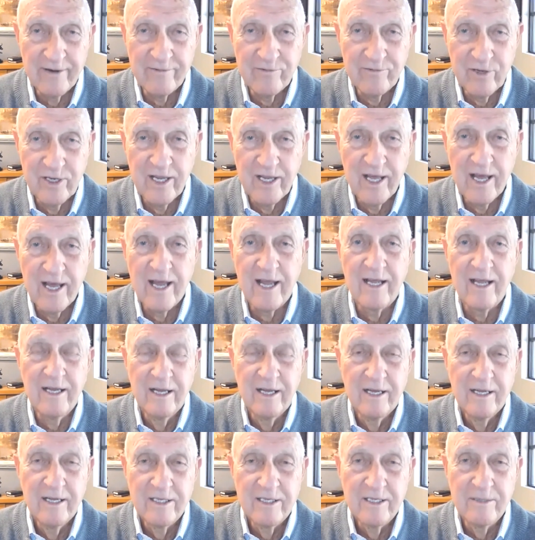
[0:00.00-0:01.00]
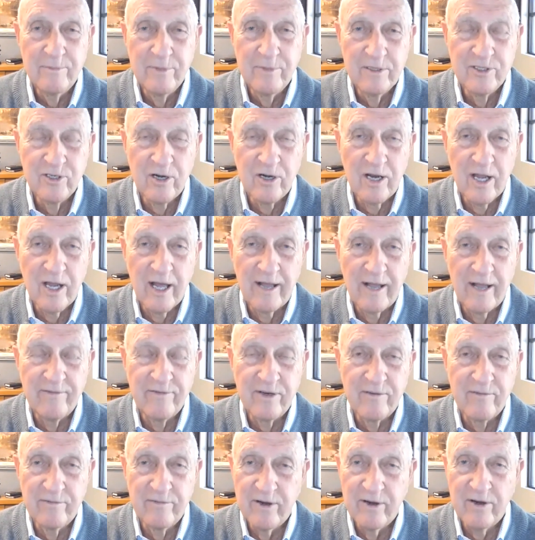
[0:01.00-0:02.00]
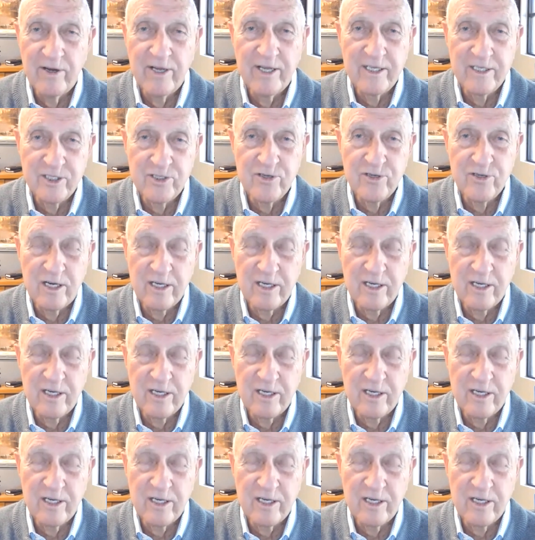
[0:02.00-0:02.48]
Every day to build your life in